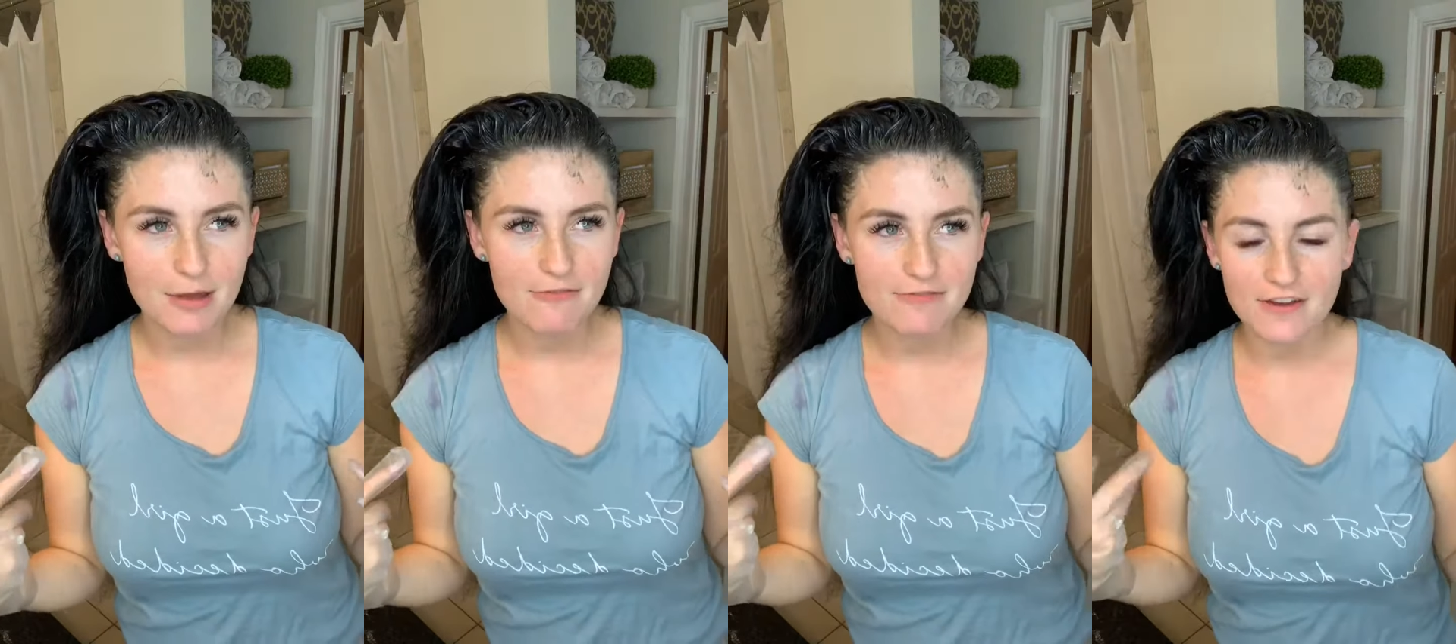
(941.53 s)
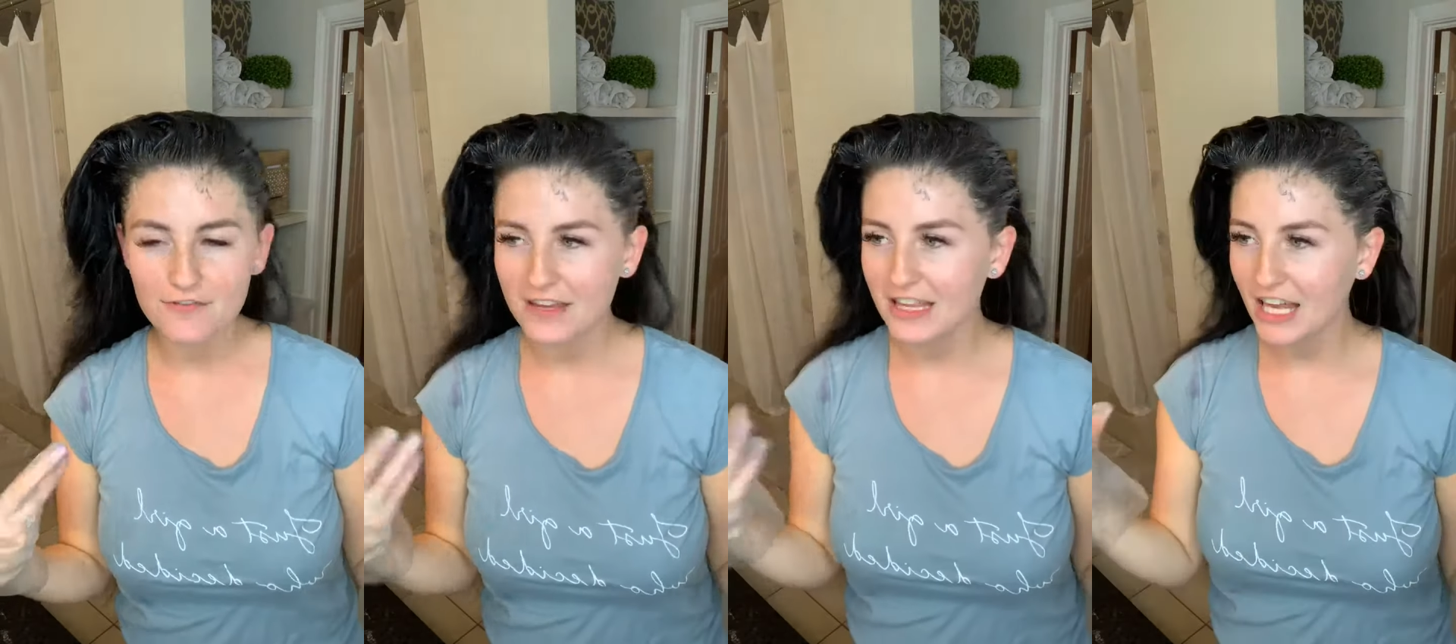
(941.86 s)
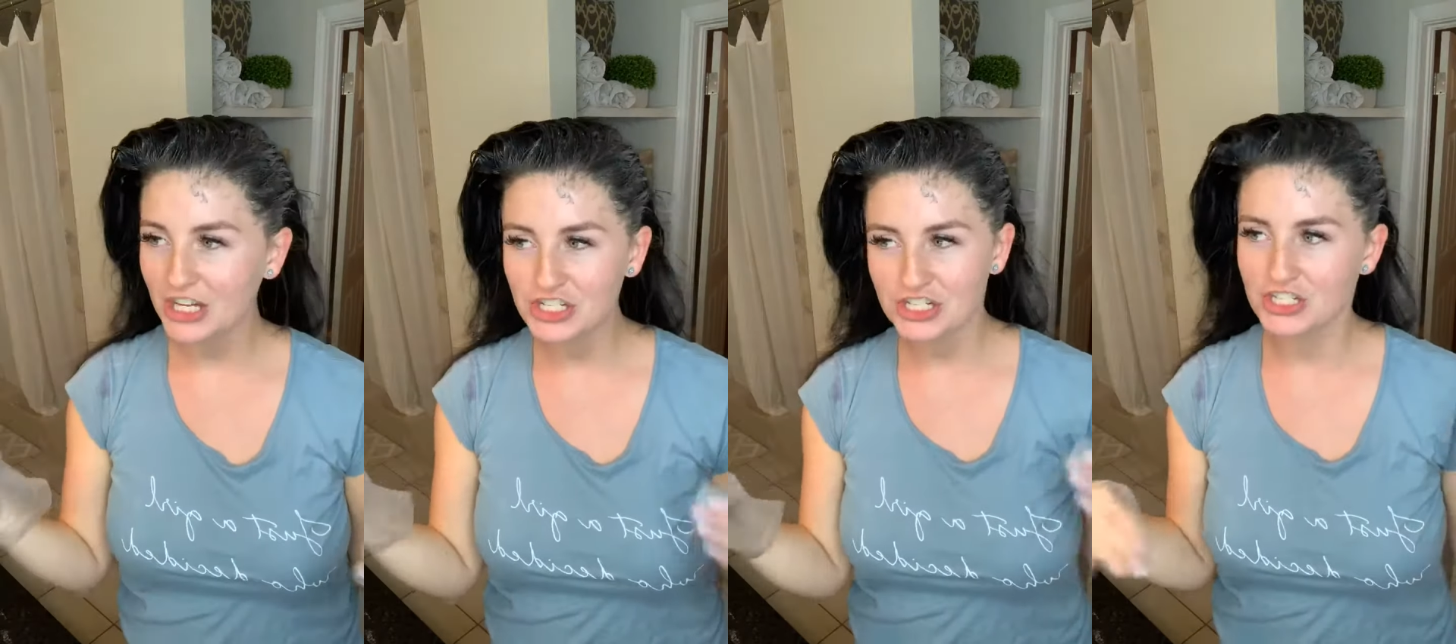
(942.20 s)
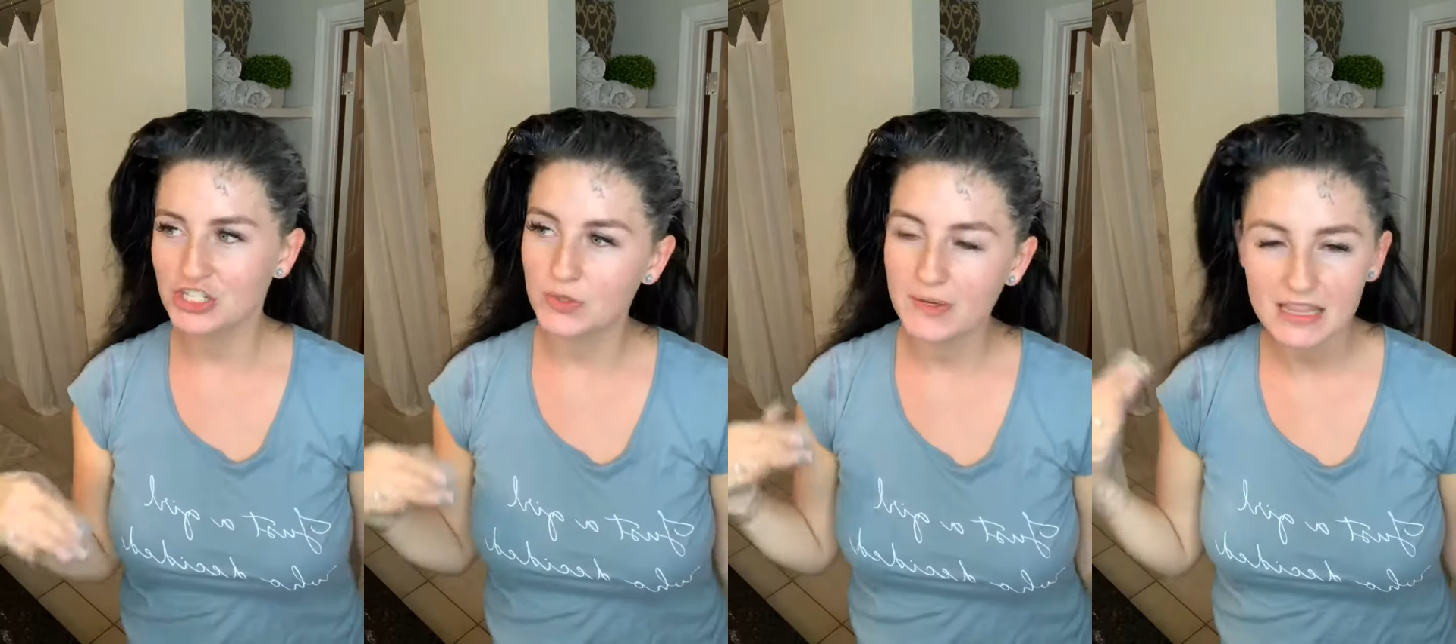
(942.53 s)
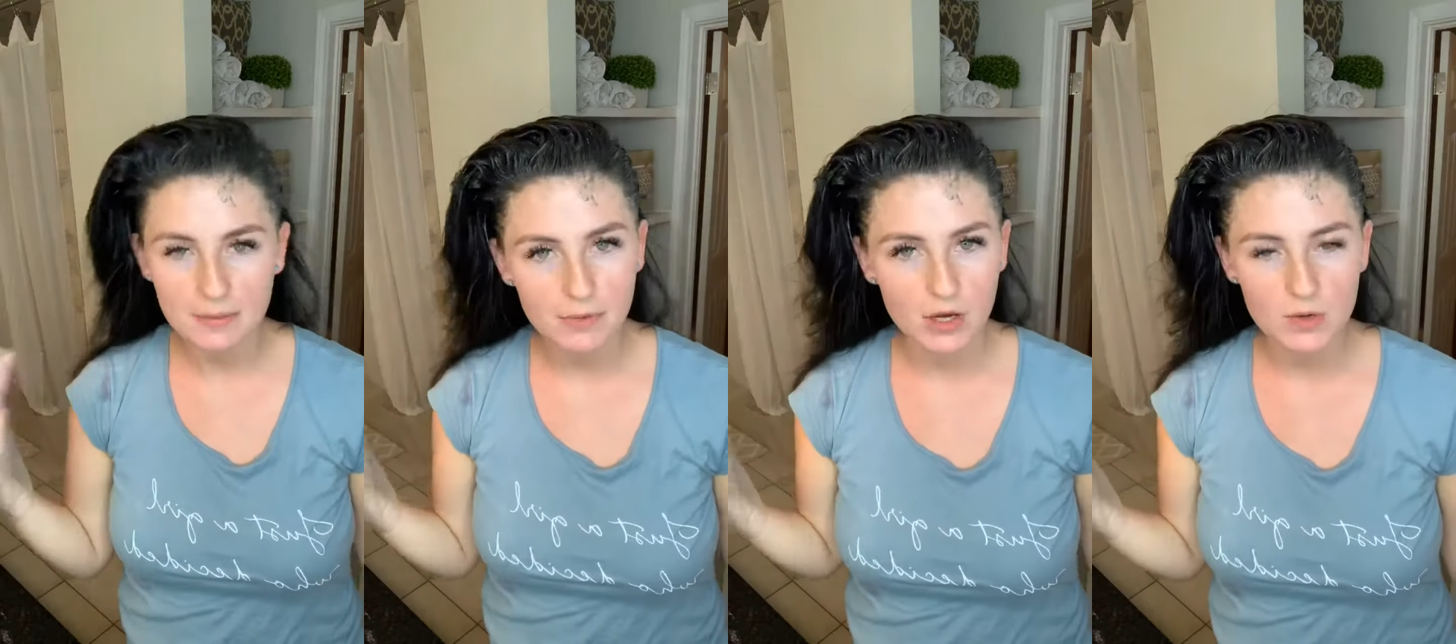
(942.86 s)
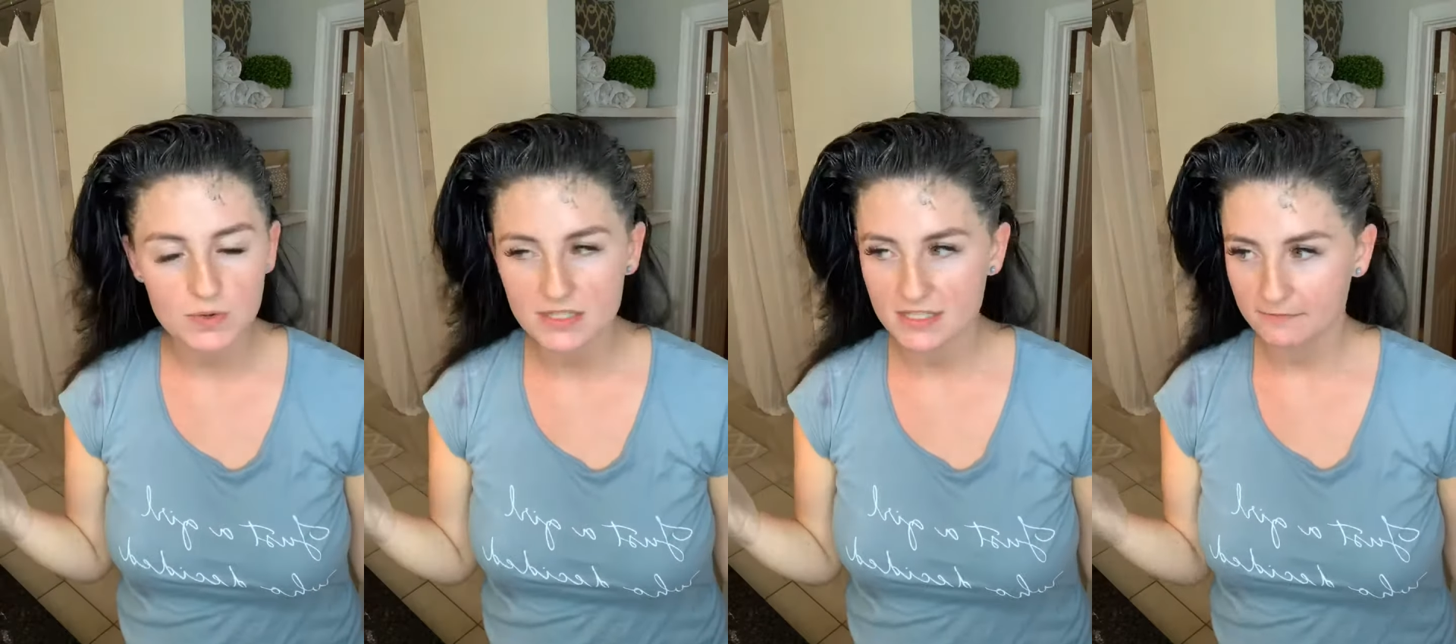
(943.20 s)
if I feel like just doing the
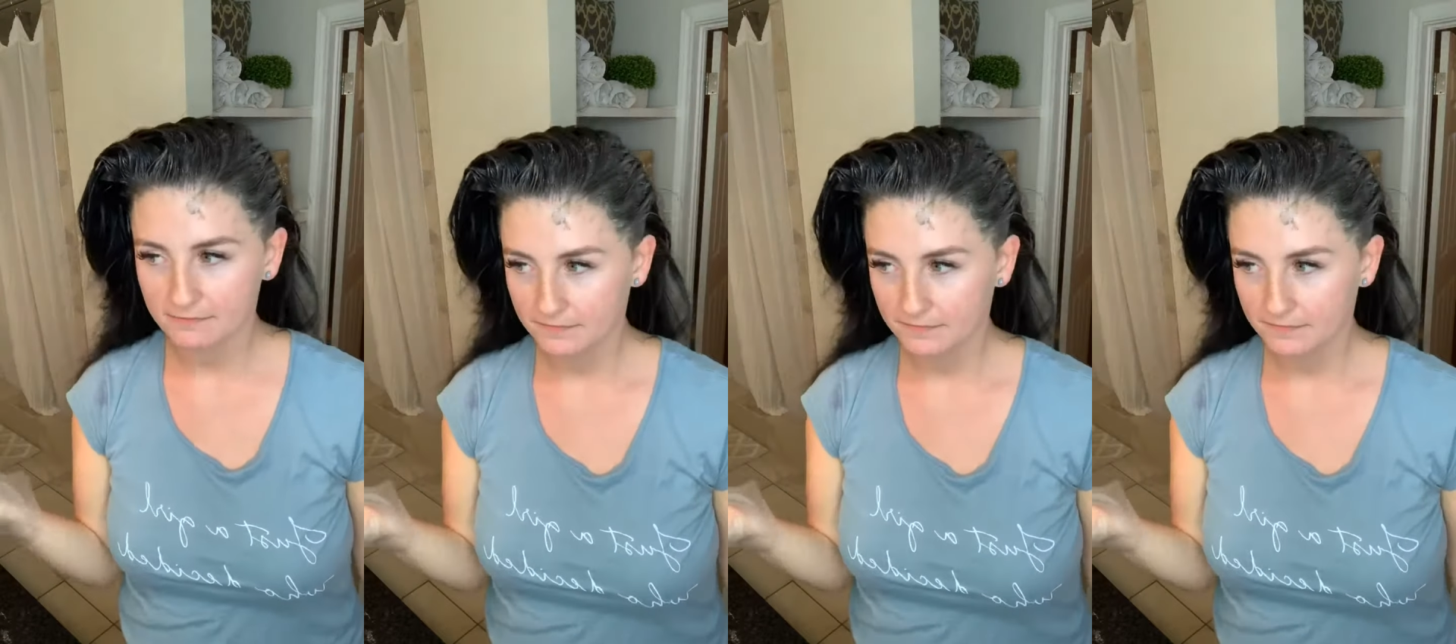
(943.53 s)
most,